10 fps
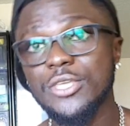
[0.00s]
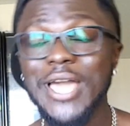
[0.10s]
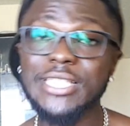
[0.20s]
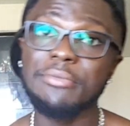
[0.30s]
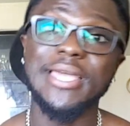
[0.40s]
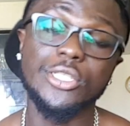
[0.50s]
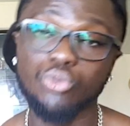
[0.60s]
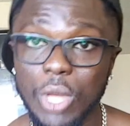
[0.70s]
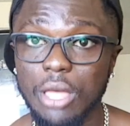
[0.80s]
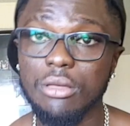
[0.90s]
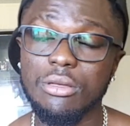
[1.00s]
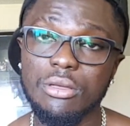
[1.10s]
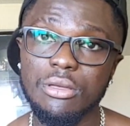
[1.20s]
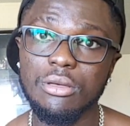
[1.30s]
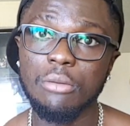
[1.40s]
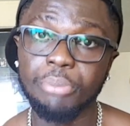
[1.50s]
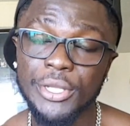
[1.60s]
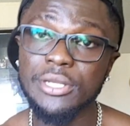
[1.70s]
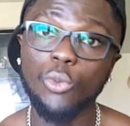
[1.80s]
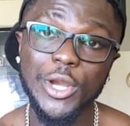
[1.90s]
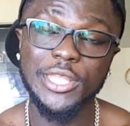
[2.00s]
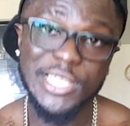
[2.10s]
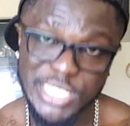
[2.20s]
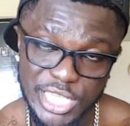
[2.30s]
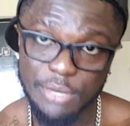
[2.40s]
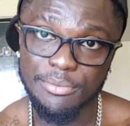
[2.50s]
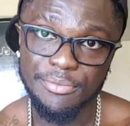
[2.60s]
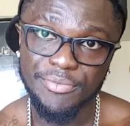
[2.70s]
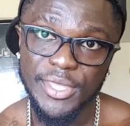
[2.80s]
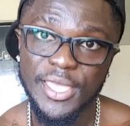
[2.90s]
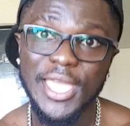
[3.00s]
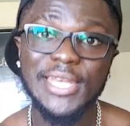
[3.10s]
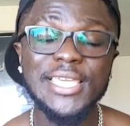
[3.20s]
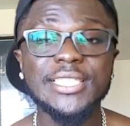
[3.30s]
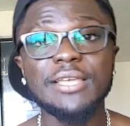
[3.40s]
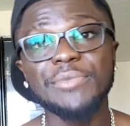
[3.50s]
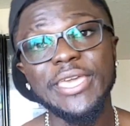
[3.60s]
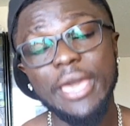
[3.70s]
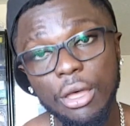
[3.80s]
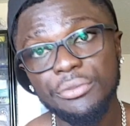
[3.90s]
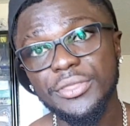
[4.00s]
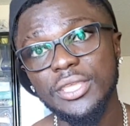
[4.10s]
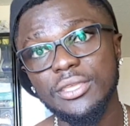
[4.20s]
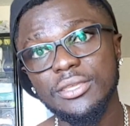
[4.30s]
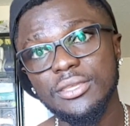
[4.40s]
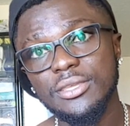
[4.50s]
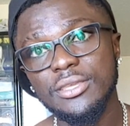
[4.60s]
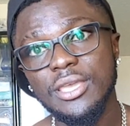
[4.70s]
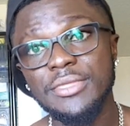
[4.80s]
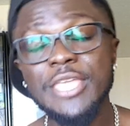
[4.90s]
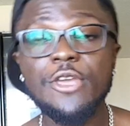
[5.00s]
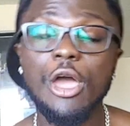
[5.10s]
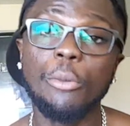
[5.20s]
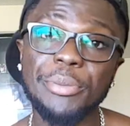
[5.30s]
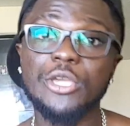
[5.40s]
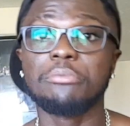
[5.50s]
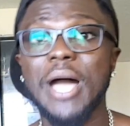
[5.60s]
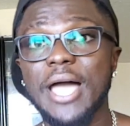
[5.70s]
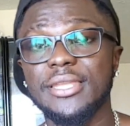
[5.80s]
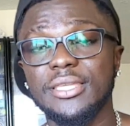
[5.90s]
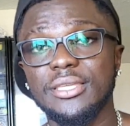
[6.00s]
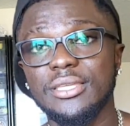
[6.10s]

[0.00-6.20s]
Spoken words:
You guys might as well put in the work in the gym and eat something healthy. And then you're helping your body.